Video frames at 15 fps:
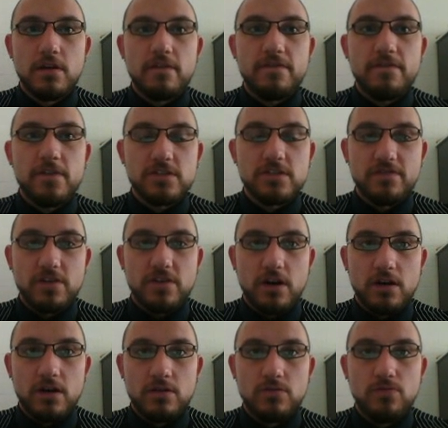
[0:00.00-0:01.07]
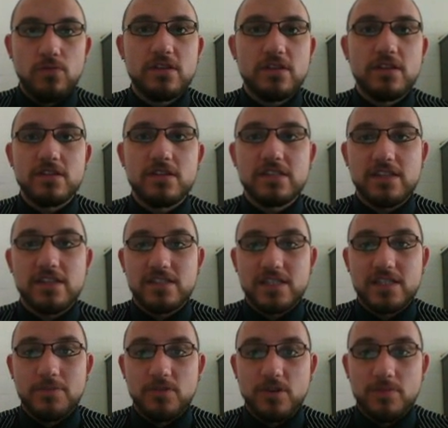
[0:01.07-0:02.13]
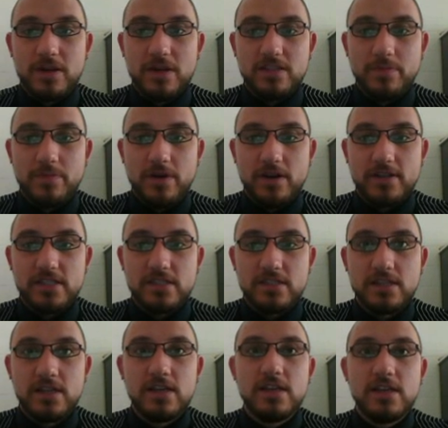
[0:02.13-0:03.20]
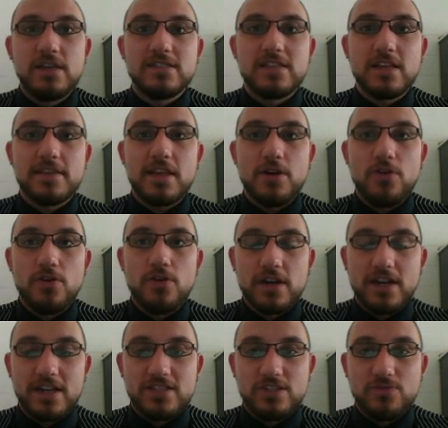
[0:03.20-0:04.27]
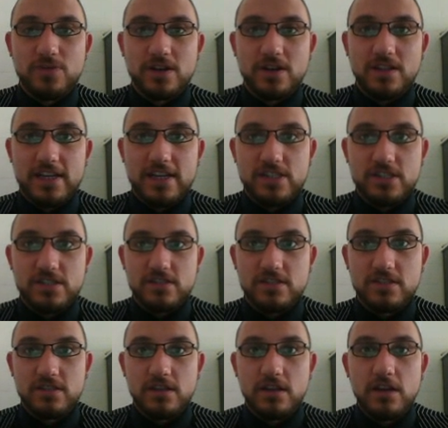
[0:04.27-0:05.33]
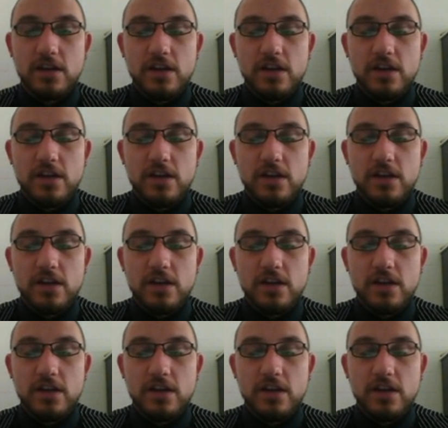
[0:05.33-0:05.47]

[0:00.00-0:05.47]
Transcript: First of all, one of the things that's similar about the parties is that they organize to win elections.